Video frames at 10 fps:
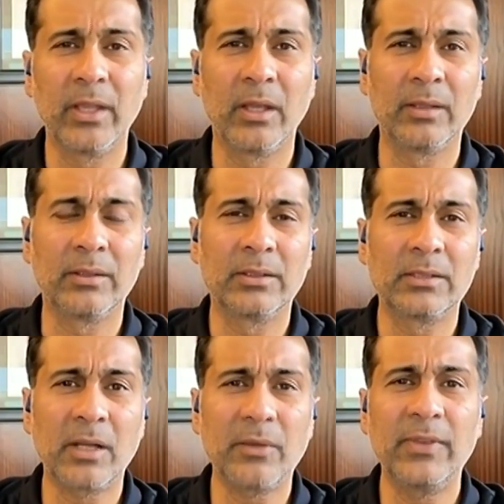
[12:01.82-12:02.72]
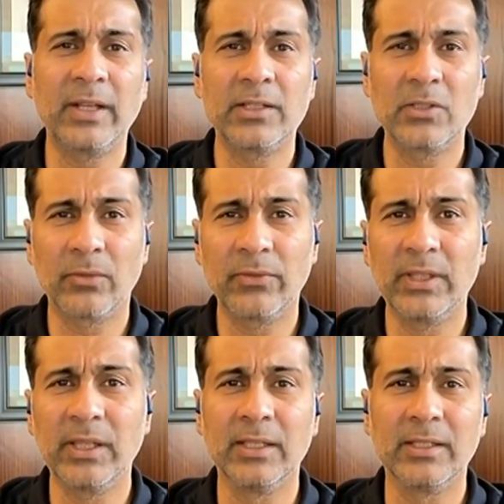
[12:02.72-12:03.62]
uh, stuff that is of
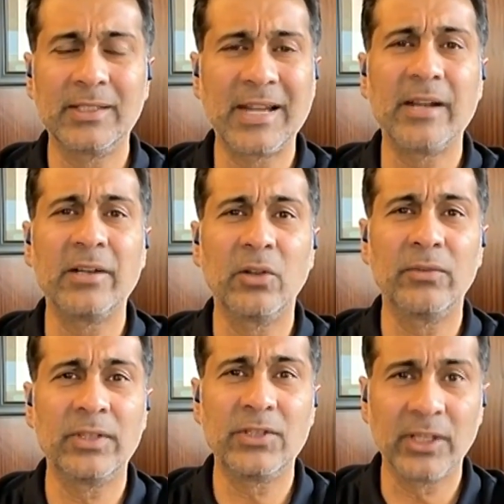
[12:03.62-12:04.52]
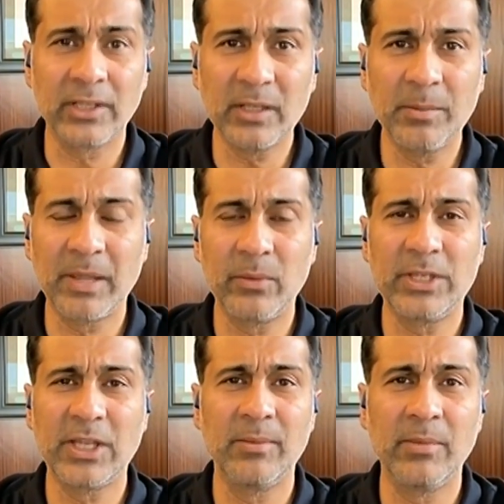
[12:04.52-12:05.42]
the standard of the Chetak, by
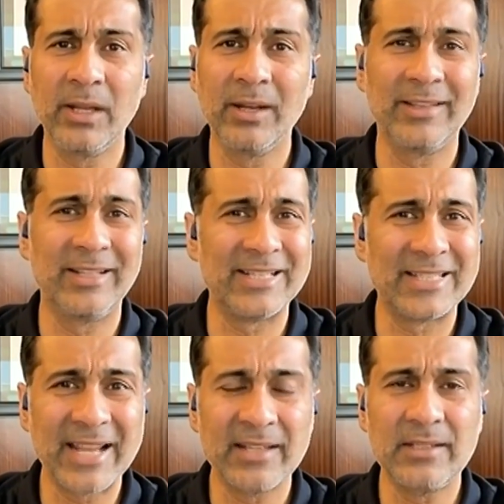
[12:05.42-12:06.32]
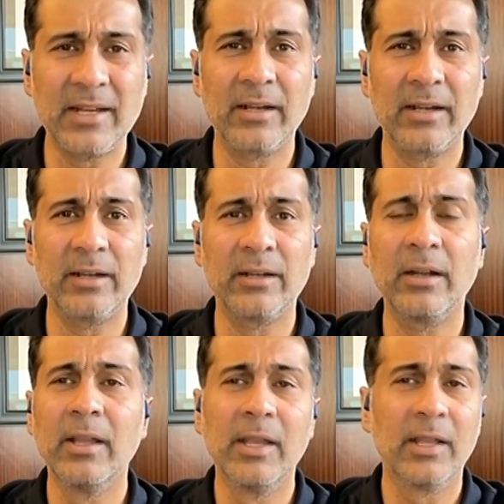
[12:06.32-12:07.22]
which I mean the design standard
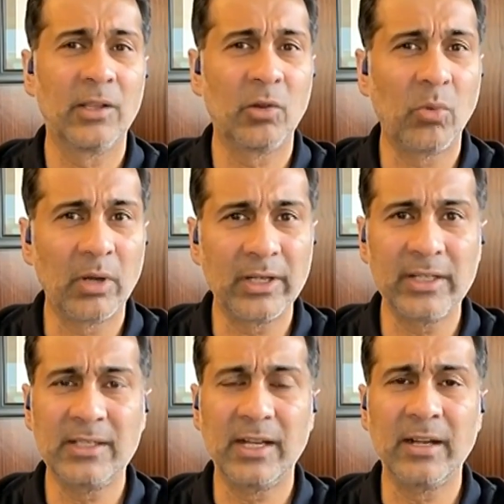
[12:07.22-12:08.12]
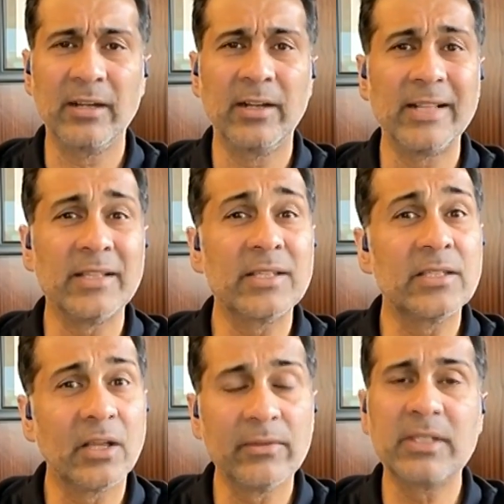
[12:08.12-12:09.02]
standard, the quality standard, and the
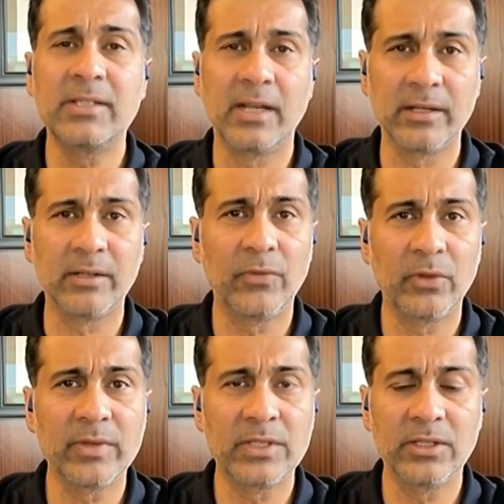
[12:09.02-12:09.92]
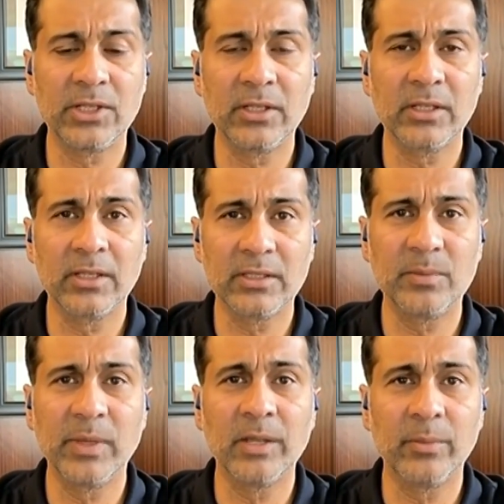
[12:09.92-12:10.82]
service standard for which the Chetak is
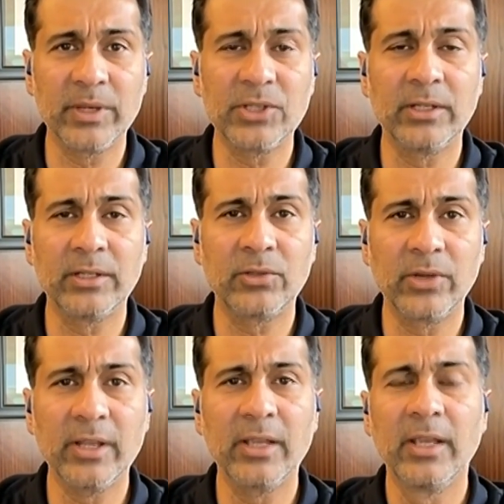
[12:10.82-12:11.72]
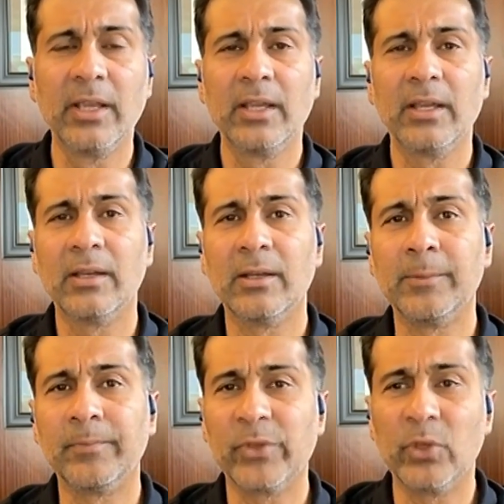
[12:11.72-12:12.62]
being appreciated today. Mm.
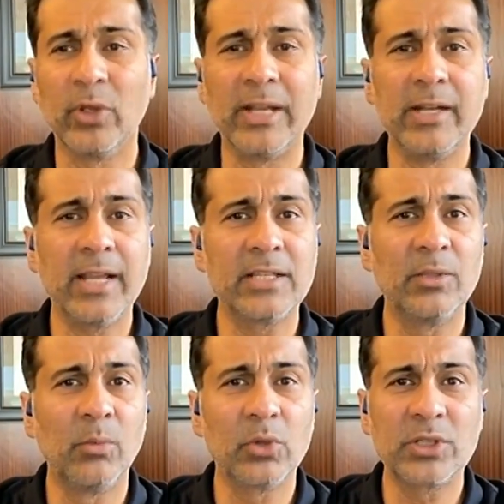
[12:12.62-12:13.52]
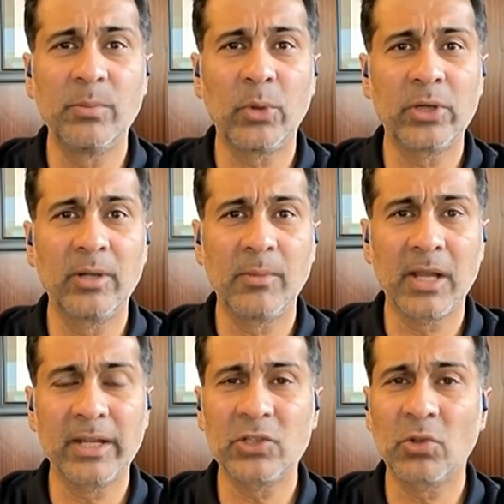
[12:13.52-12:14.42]
Um, you know, India is the most important
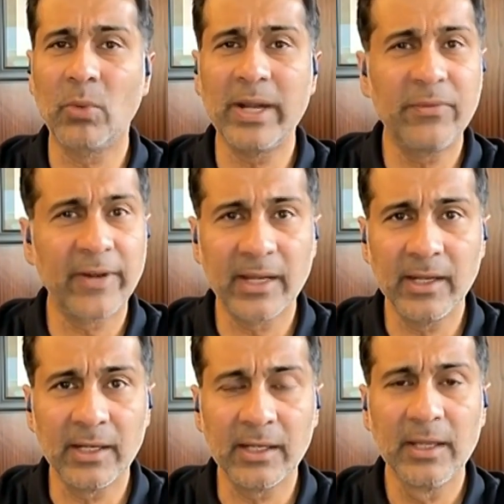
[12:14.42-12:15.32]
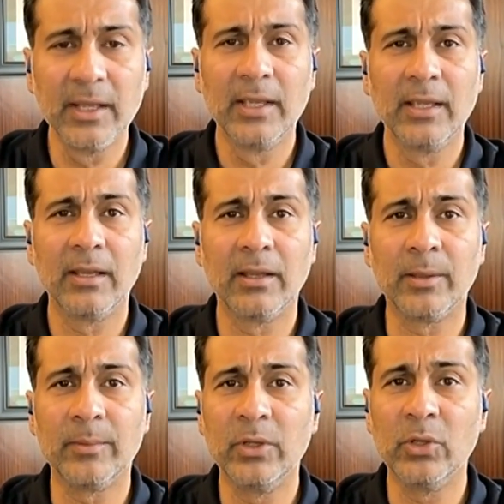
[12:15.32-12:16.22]
market. So, quite frankly, mm.
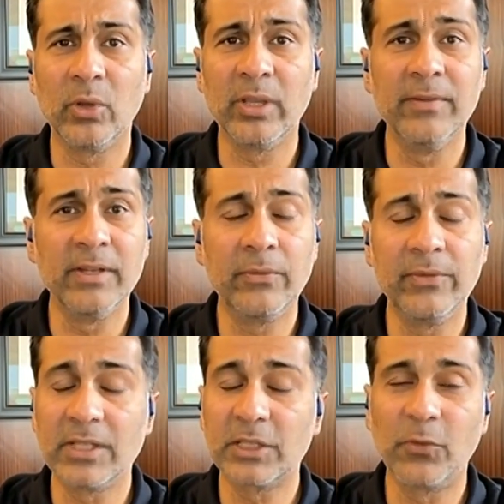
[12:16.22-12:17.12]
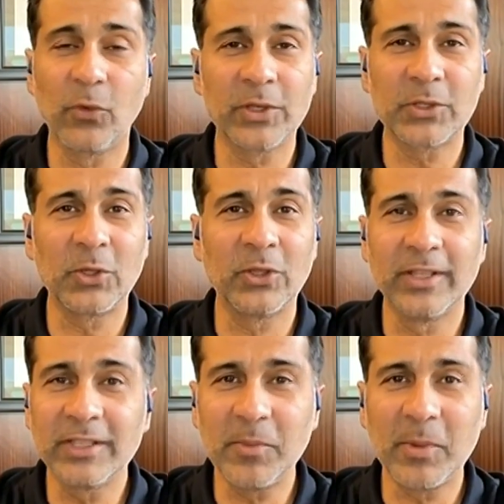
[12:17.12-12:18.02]
uh, you know, even if we just focused on
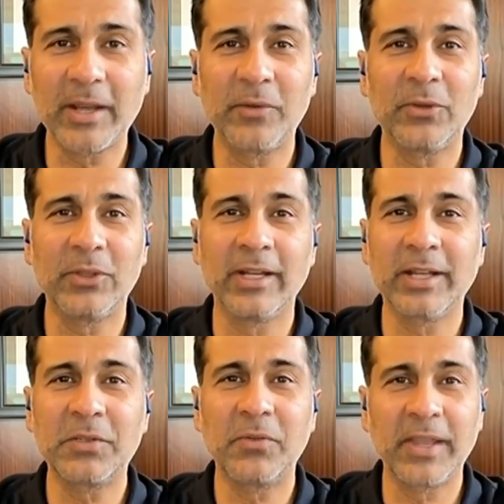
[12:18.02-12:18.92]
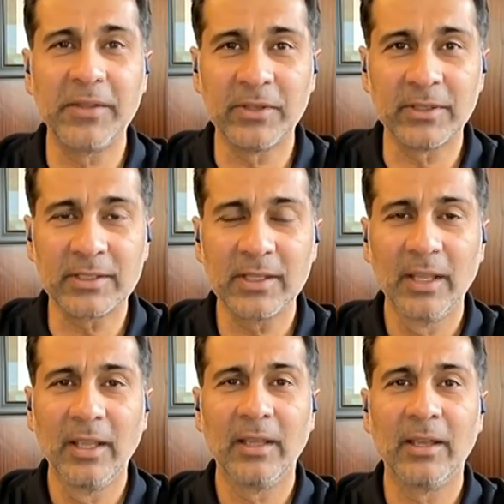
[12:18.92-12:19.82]
this market for the next five years,
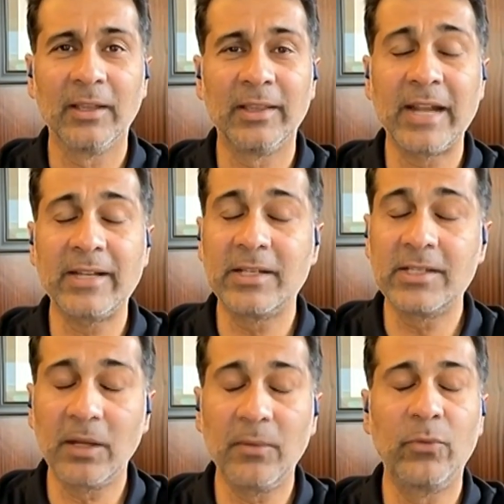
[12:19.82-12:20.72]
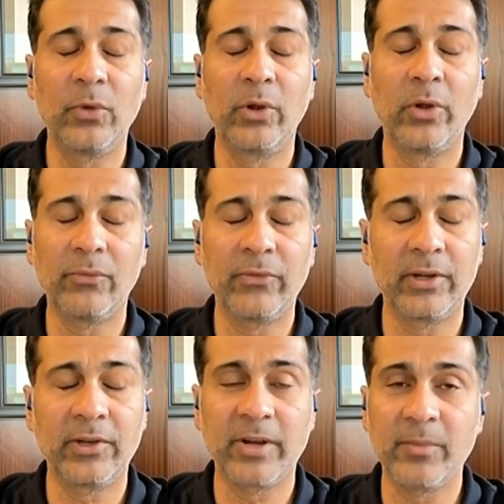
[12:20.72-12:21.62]
uh, that itself would
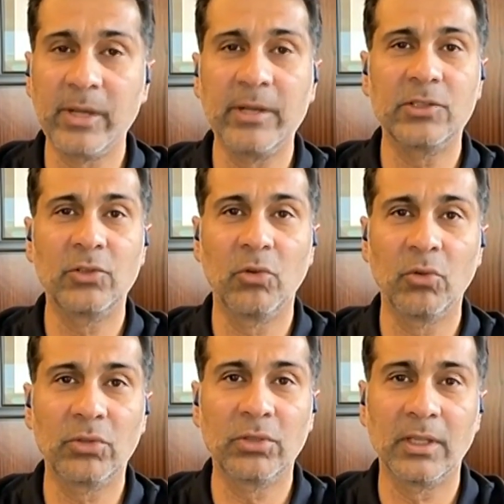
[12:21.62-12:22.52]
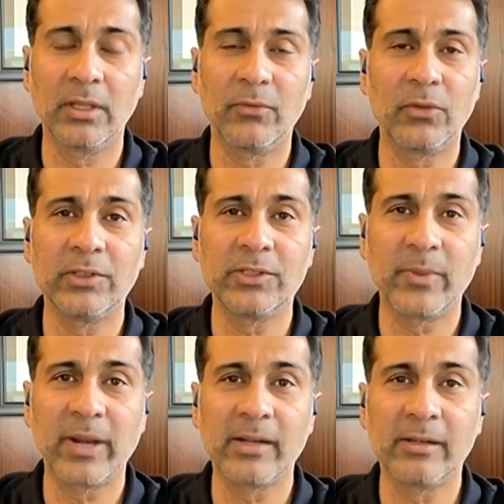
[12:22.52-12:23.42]
offer tremendous growth uh, for this brand.